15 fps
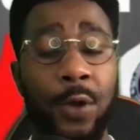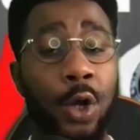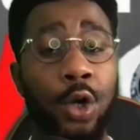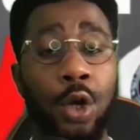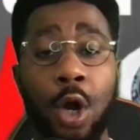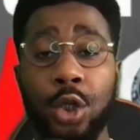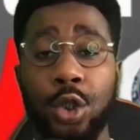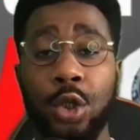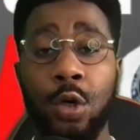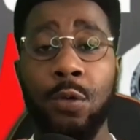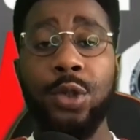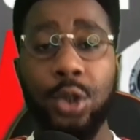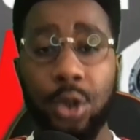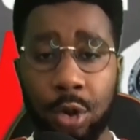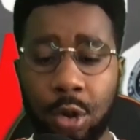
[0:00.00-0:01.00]

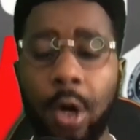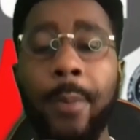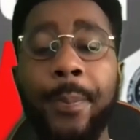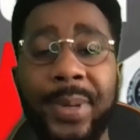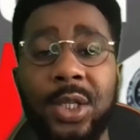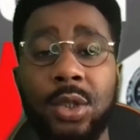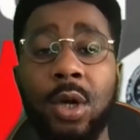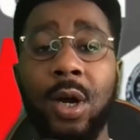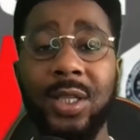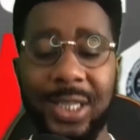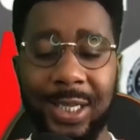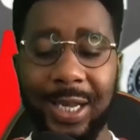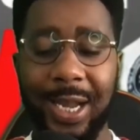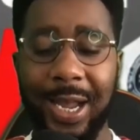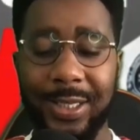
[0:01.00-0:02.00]
Garnacho should not be
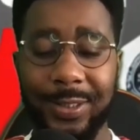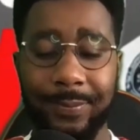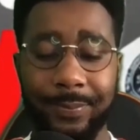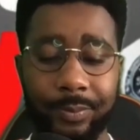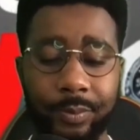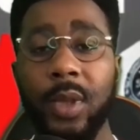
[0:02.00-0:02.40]
starting, guys.